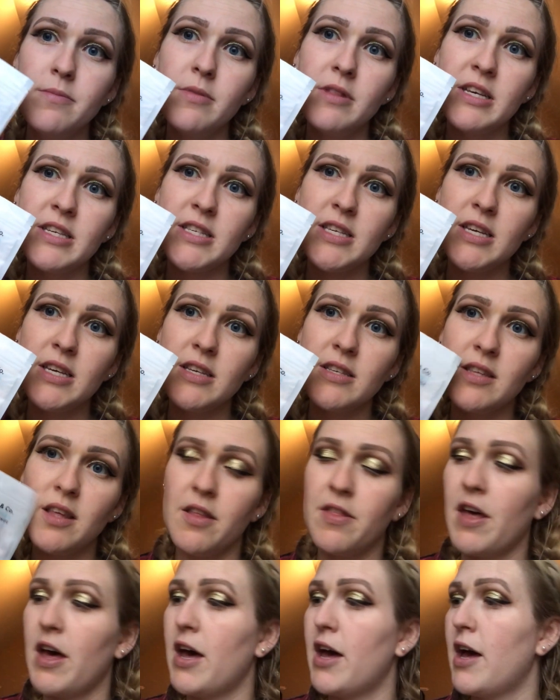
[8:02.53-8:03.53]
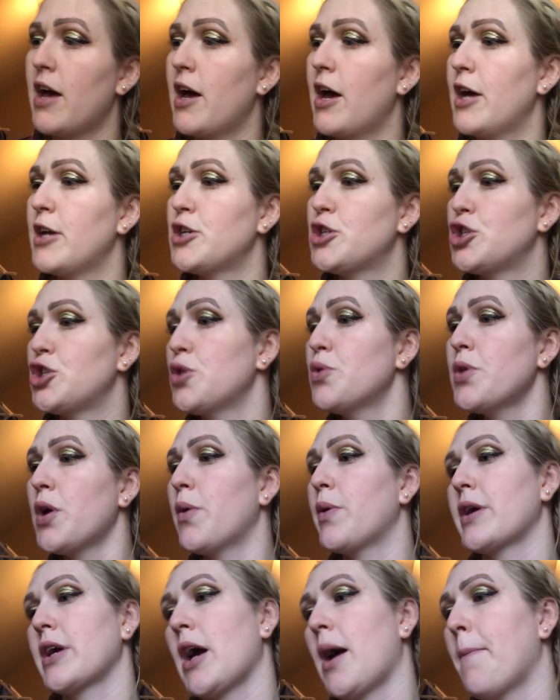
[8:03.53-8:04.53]
This is the
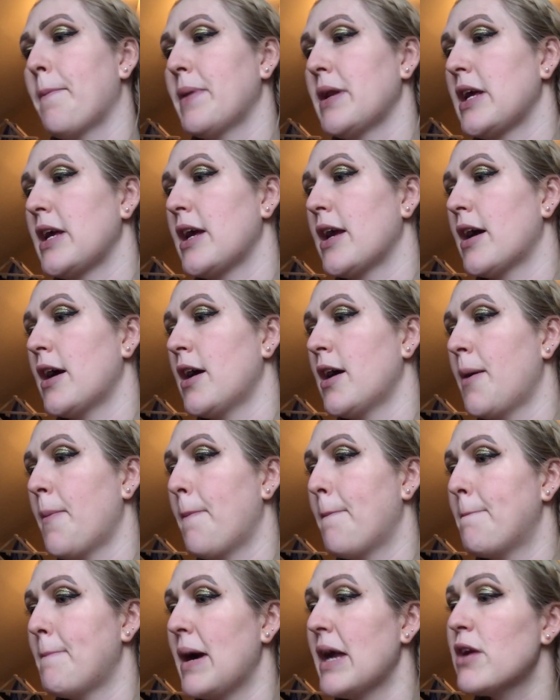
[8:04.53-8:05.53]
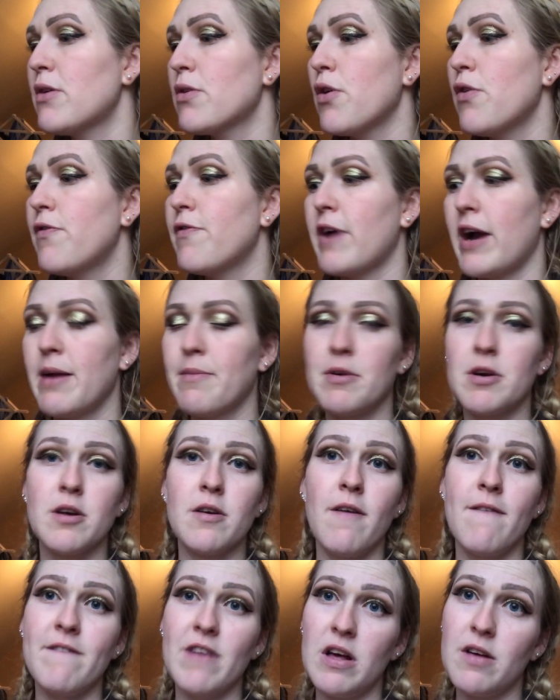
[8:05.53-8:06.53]
Juno & Company
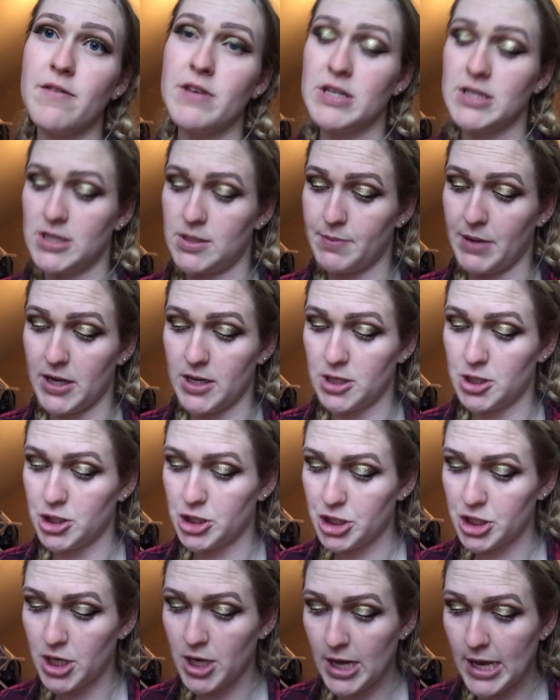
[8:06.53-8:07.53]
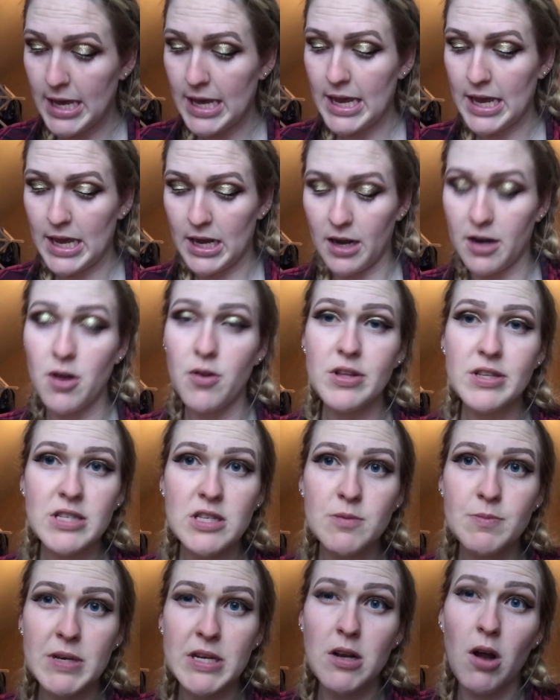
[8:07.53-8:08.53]
Microfiber Velvet Sponge. And I know this
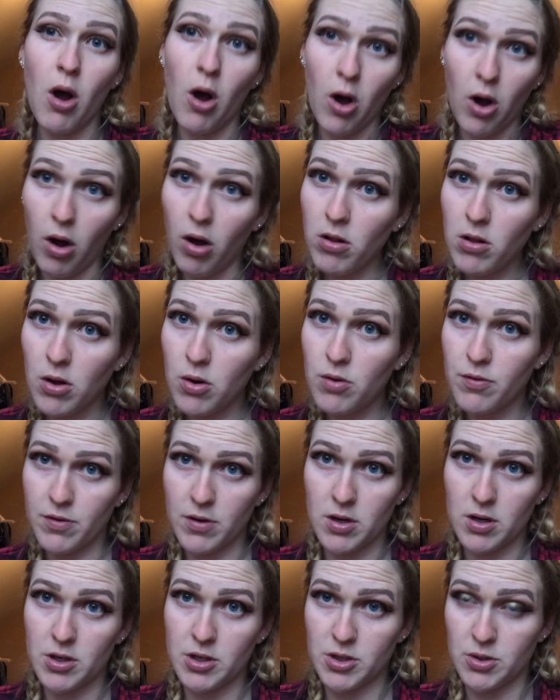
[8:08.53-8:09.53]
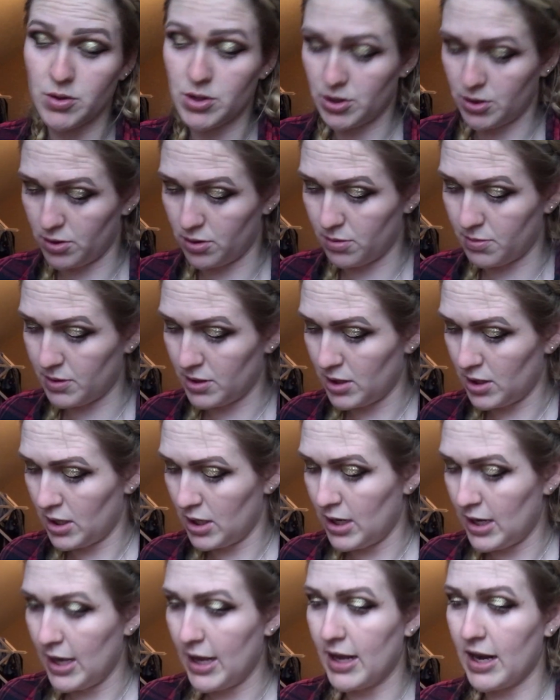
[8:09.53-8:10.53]
has been all over YouTube.
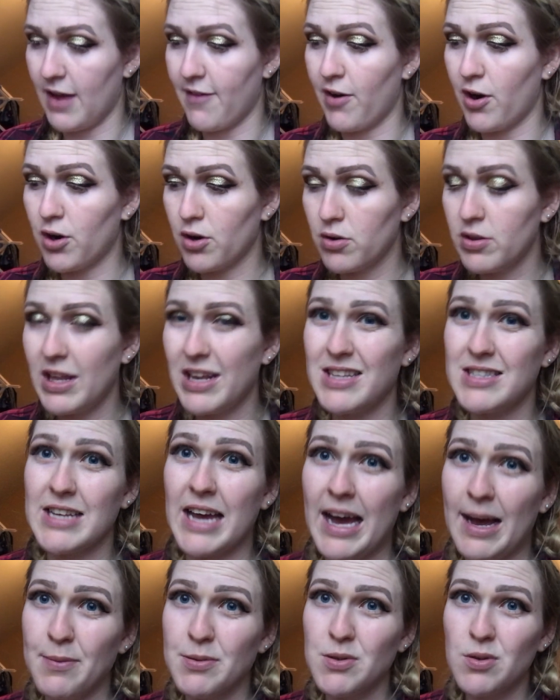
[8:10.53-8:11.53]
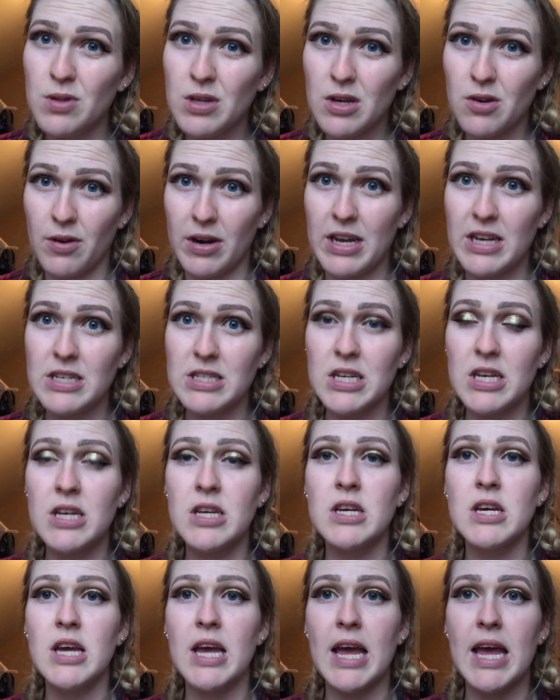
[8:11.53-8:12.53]
I've heard that it's absolutely great,
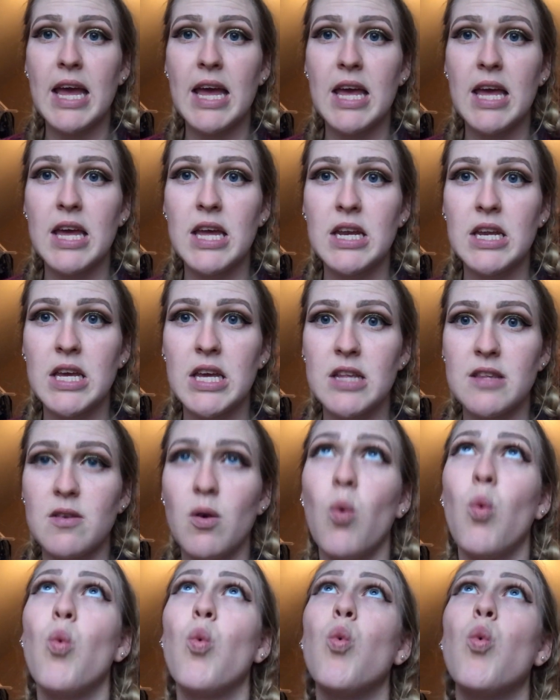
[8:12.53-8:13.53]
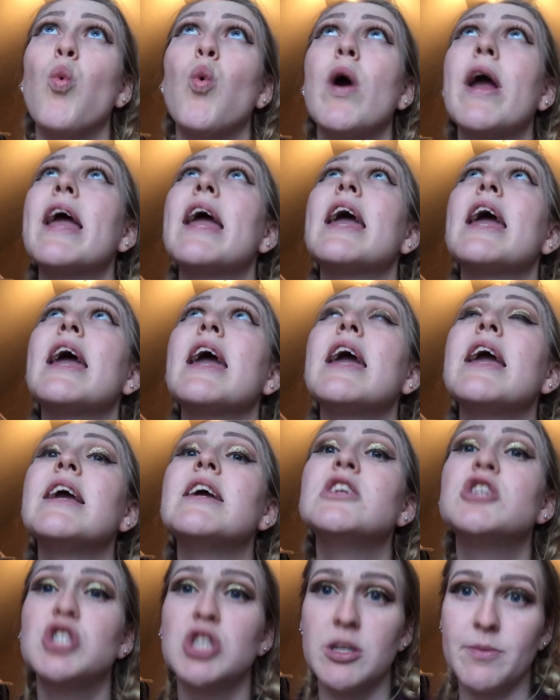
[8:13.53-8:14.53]
and it's
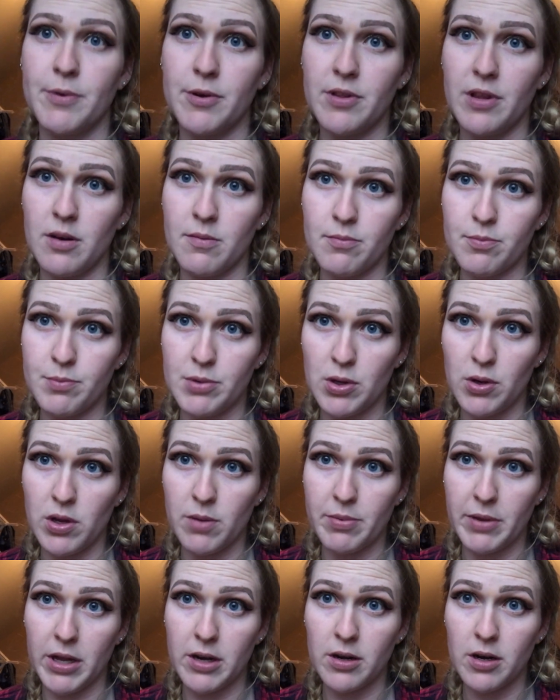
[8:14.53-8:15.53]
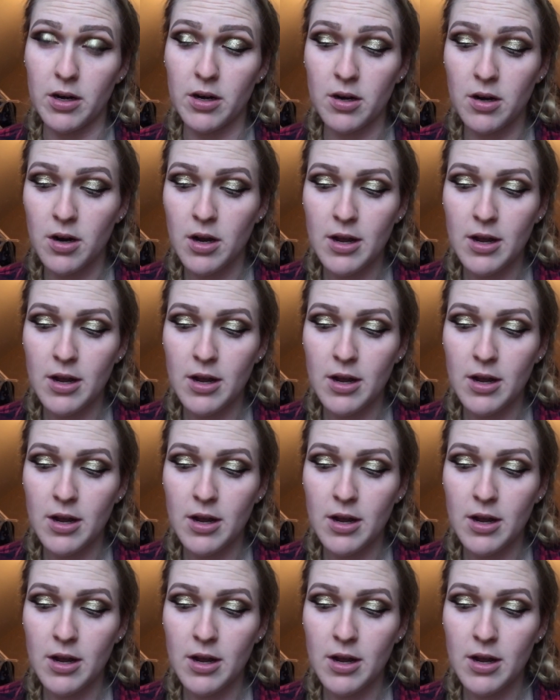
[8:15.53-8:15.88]
way cheaper than a beauty blender.